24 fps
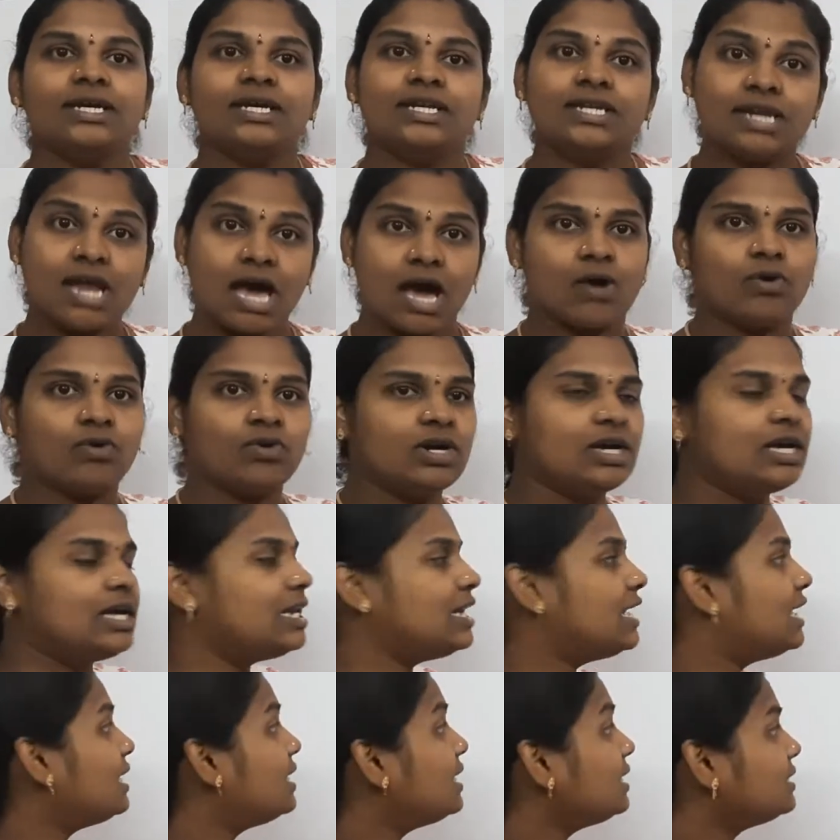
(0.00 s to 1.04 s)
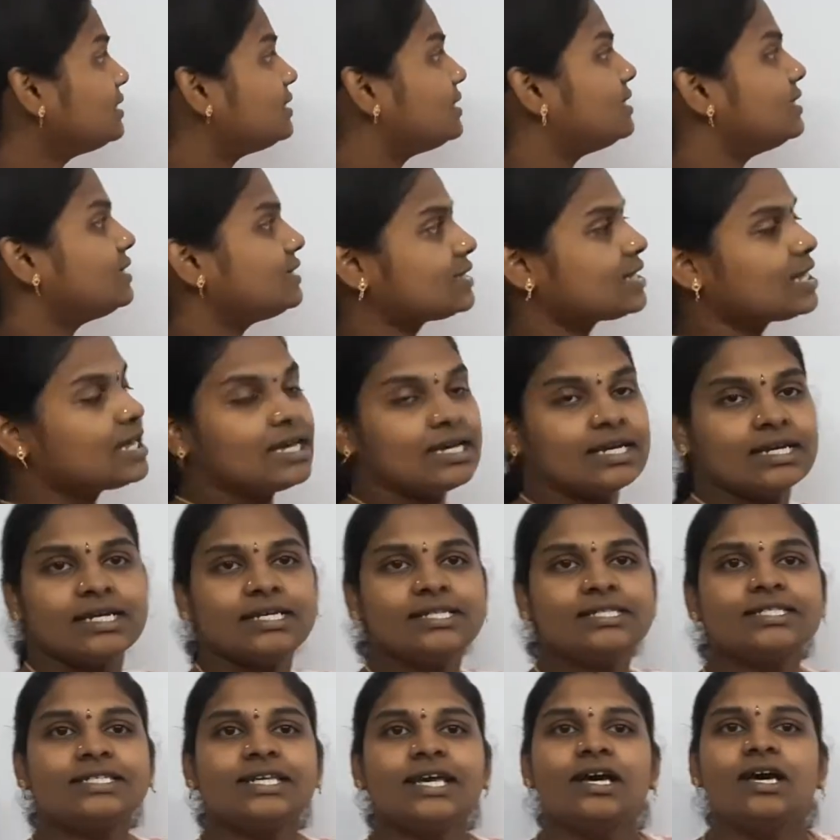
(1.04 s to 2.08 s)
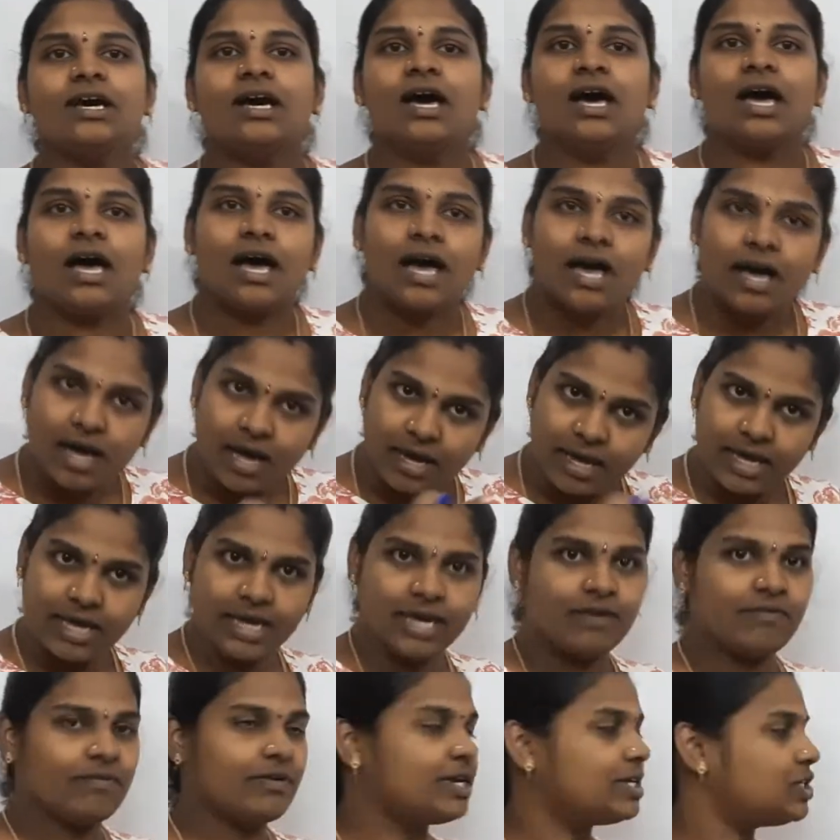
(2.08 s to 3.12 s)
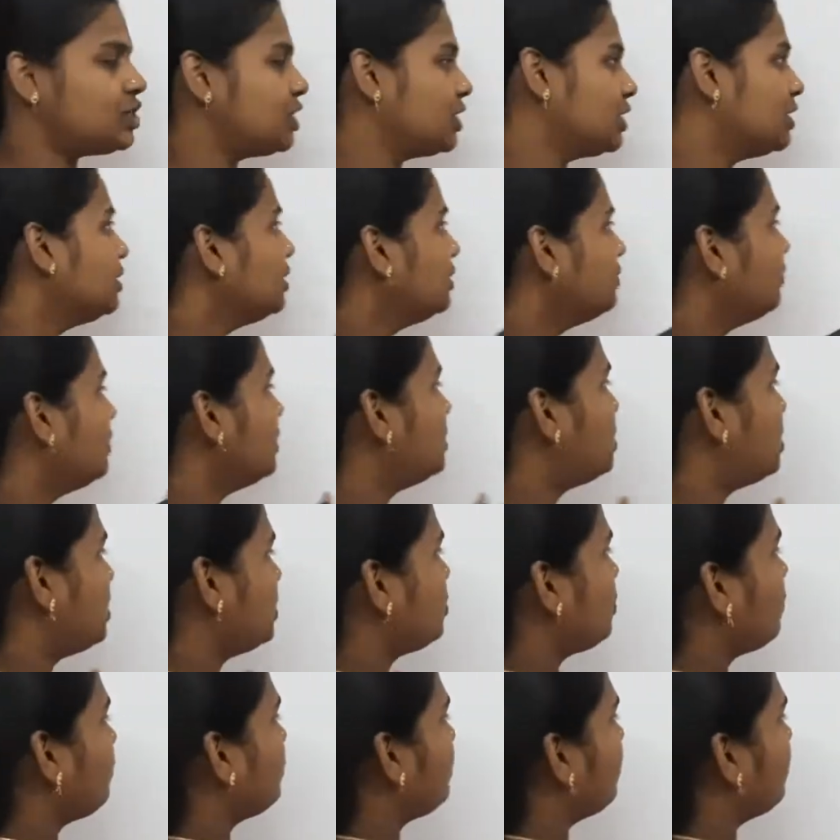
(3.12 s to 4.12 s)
Now, let us discuss a equation which is of the